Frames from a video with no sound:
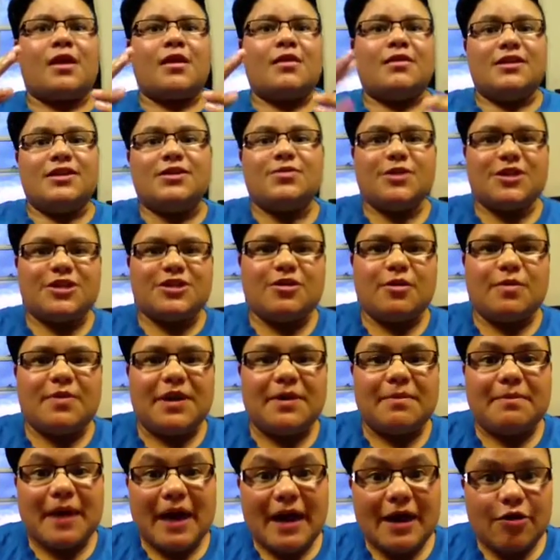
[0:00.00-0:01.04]
This week's
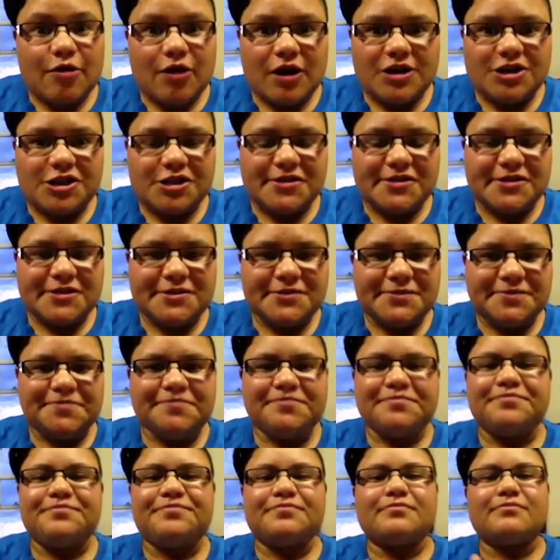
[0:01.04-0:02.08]
topic, man crushes.
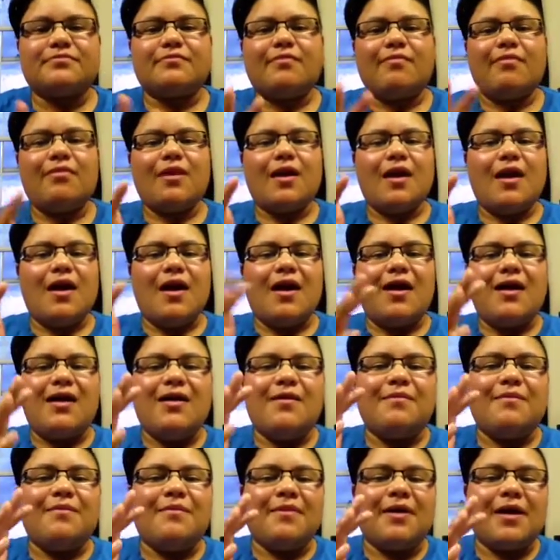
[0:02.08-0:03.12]

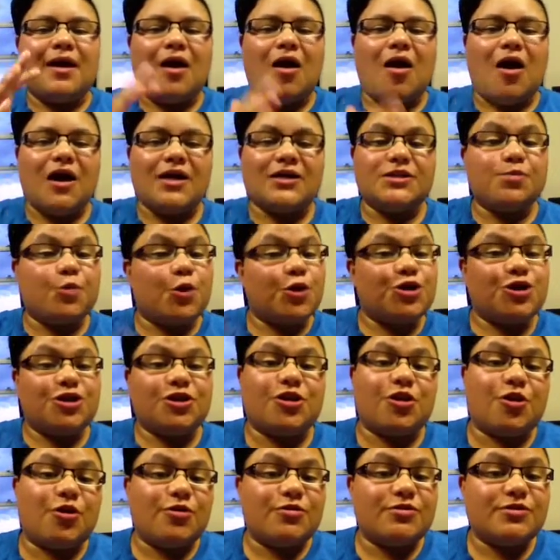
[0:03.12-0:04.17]
I spoke to the
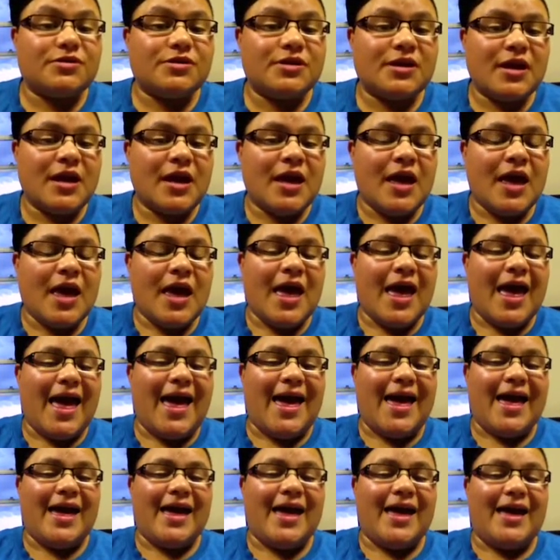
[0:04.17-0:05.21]
girls
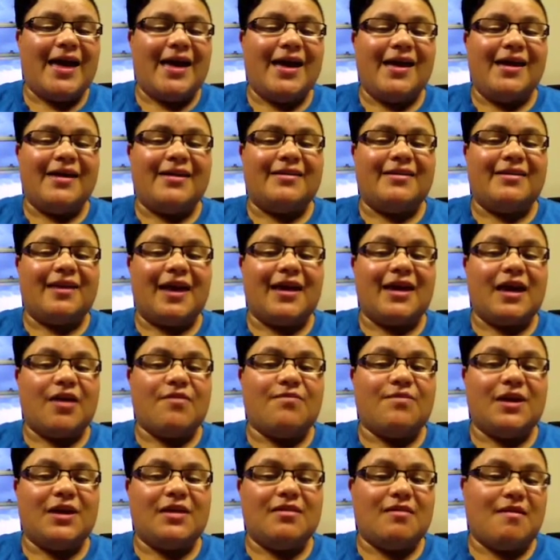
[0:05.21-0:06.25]
and they gave
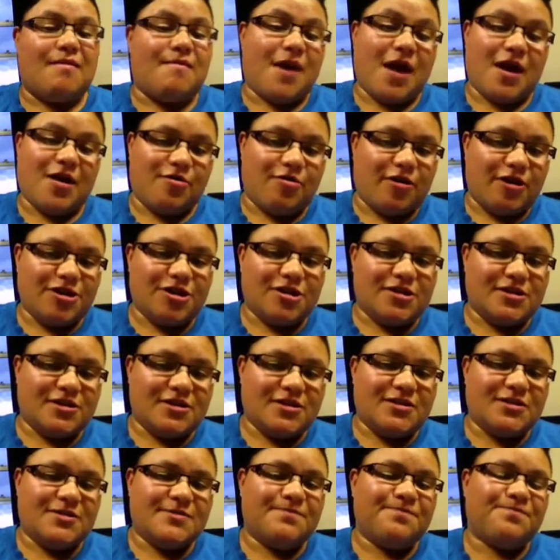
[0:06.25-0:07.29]
me their man
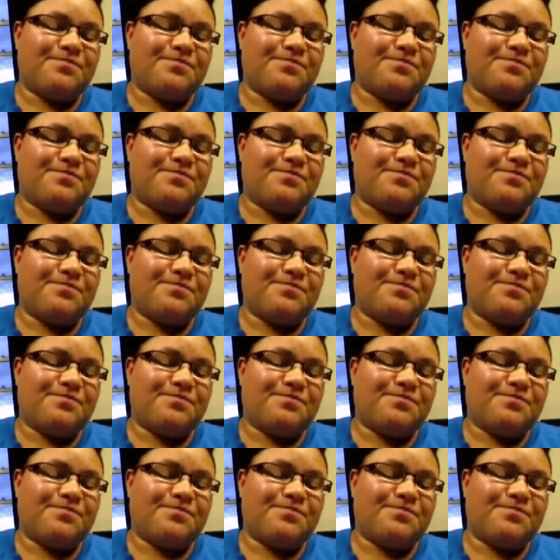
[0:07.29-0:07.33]
crushes.